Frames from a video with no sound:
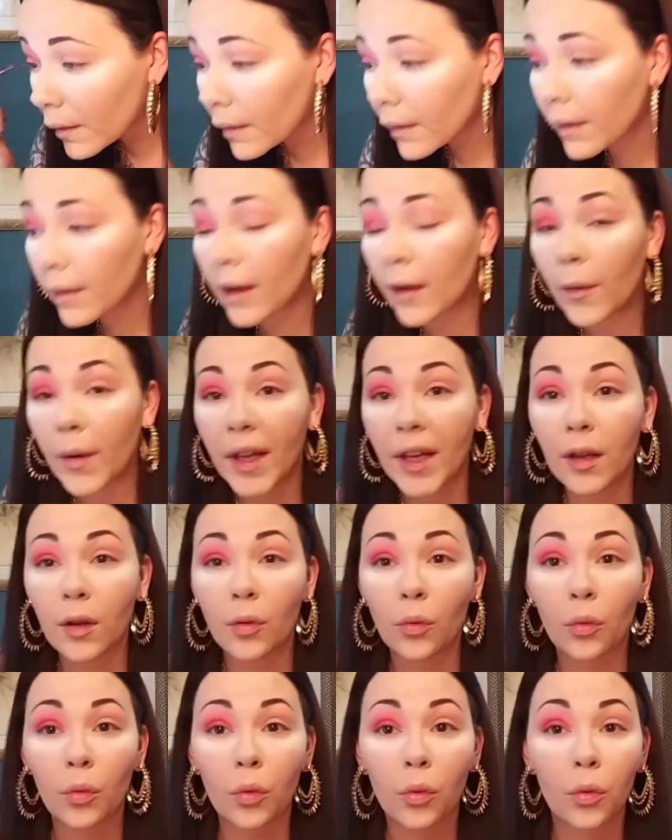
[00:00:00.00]
That way it can
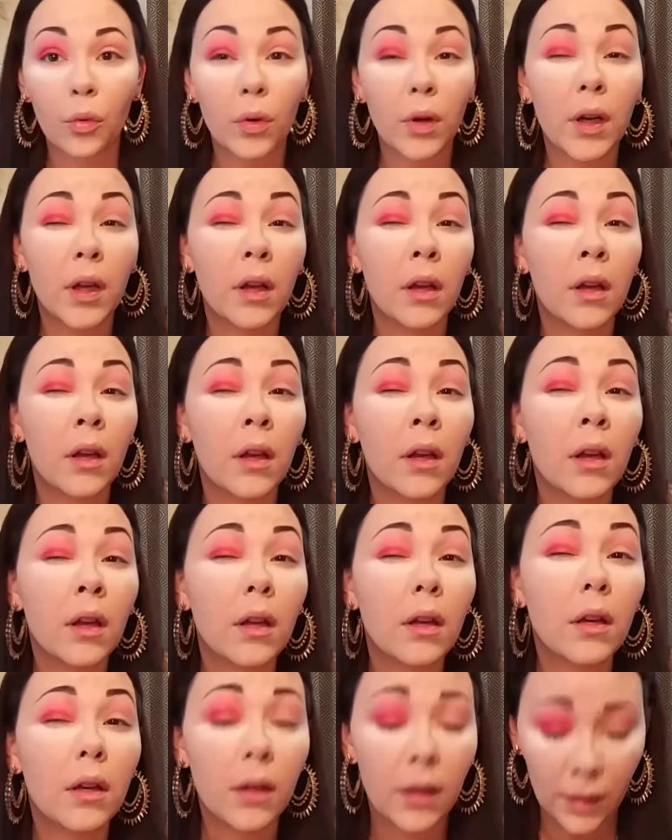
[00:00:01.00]
really
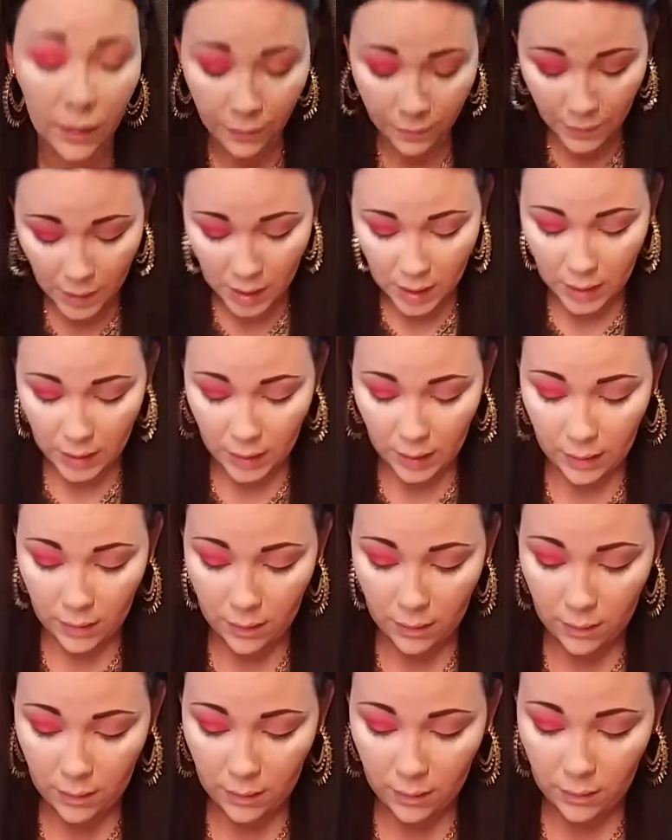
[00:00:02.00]
define
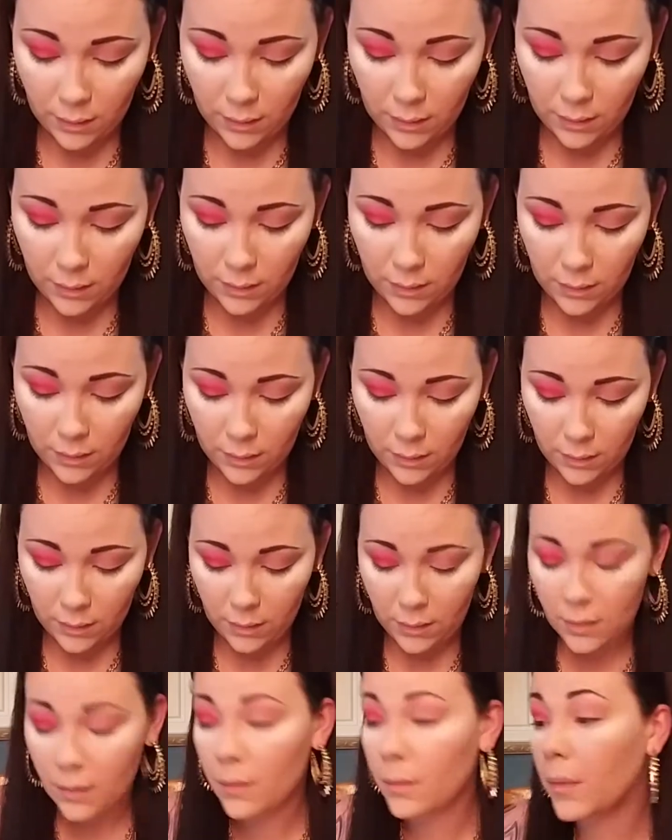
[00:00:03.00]

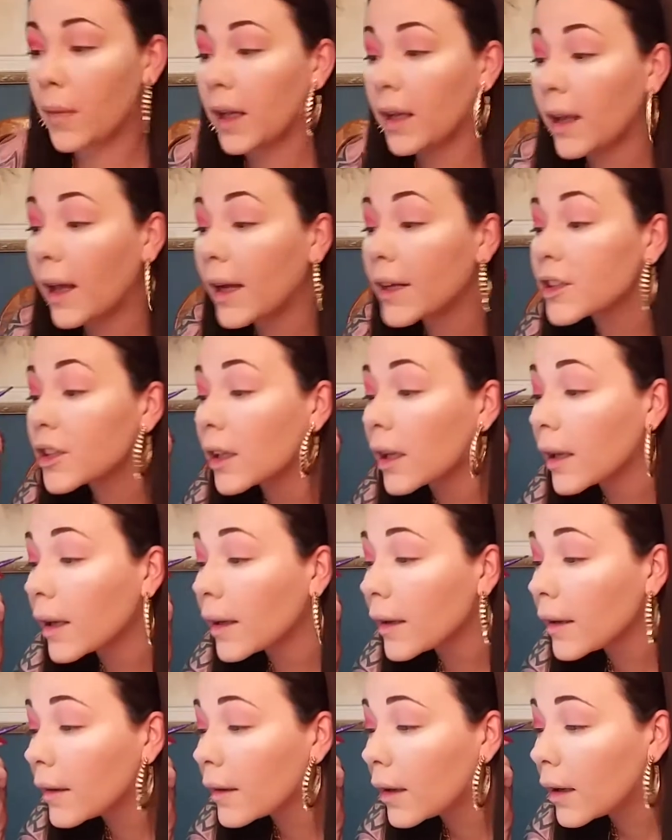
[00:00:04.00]
my lash
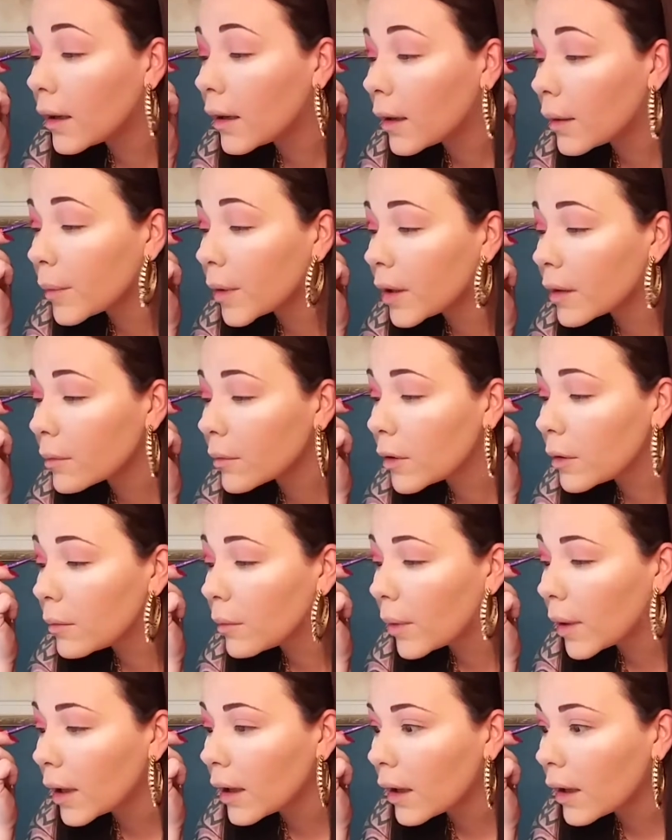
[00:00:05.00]
line. I mean, my lash